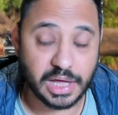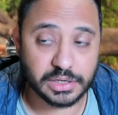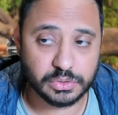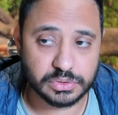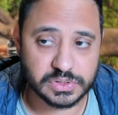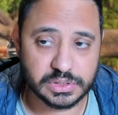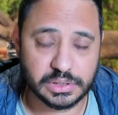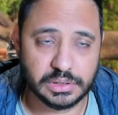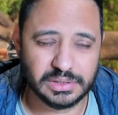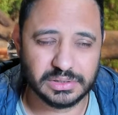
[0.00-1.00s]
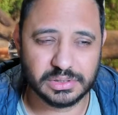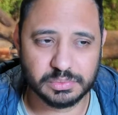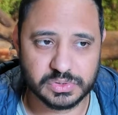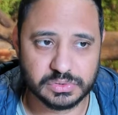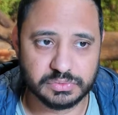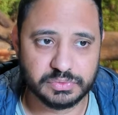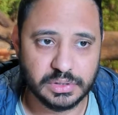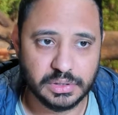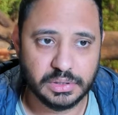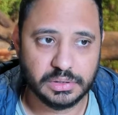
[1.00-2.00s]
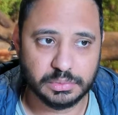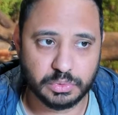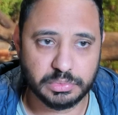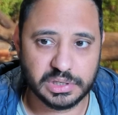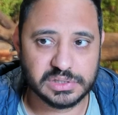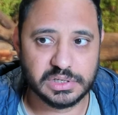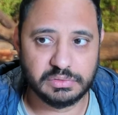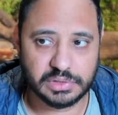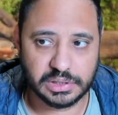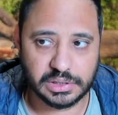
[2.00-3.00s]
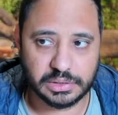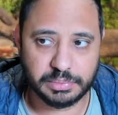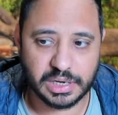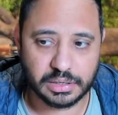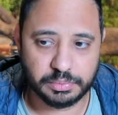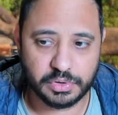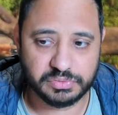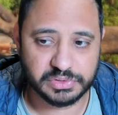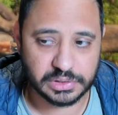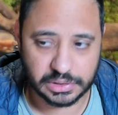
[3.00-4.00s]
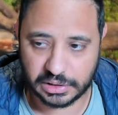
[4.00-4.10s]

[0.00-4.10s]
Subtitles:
accuracy in terms of the moment I save it, I need a backup of it.